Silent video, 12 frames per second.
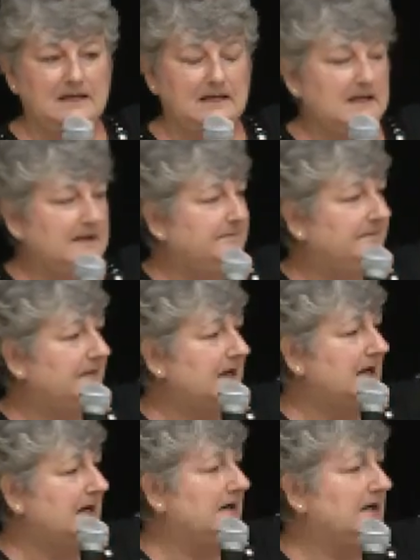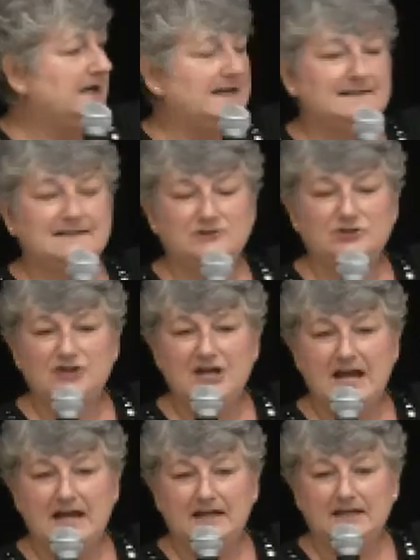If there is a
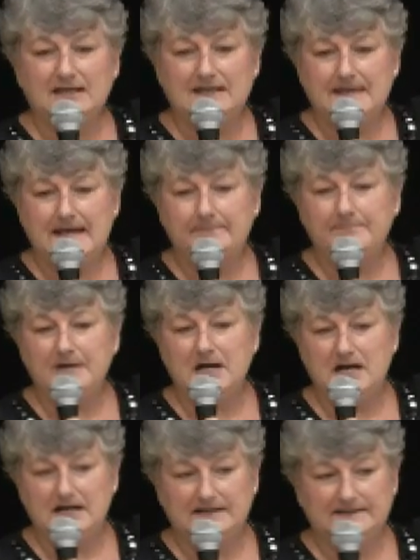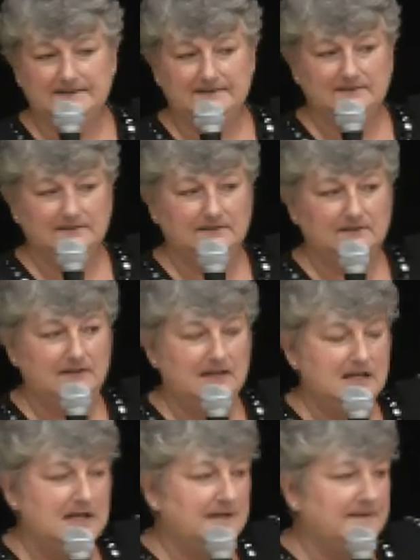check in that box,
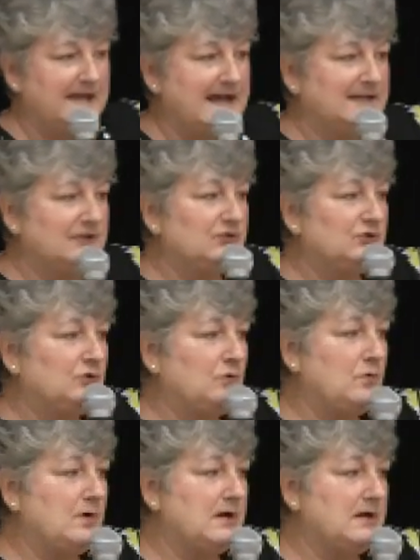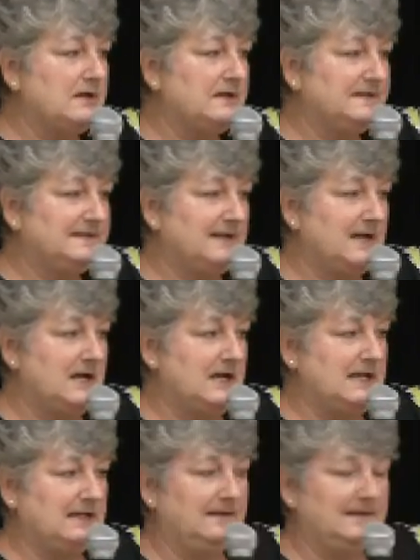that is your
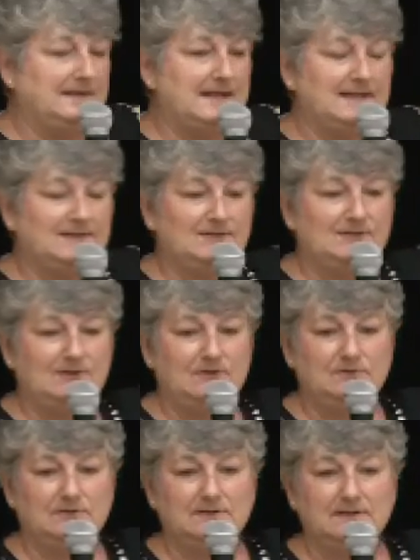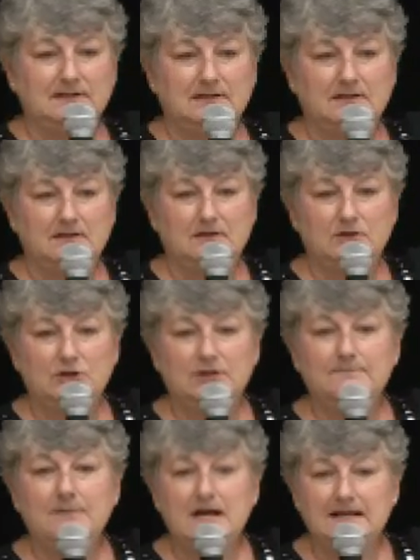sign that that student
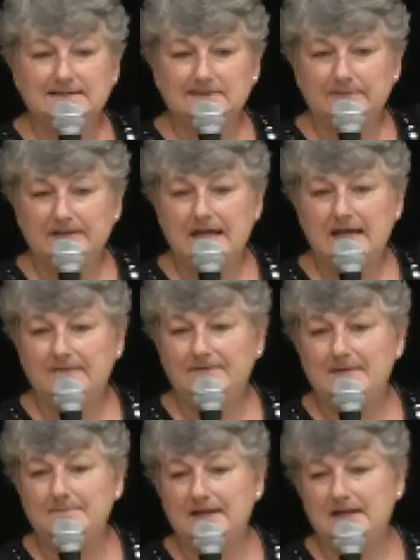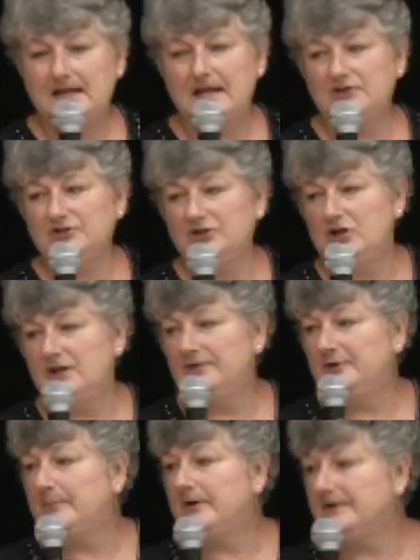could possibly have that medication on
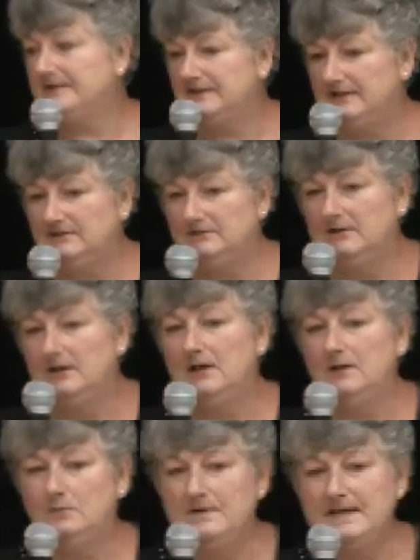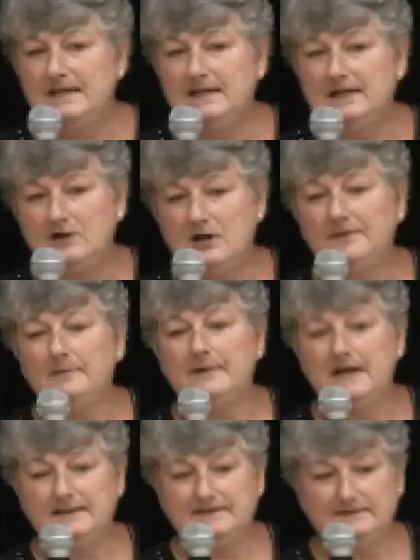their person when they get on the
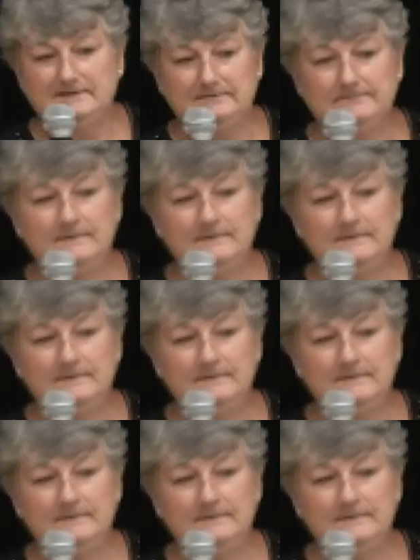bus.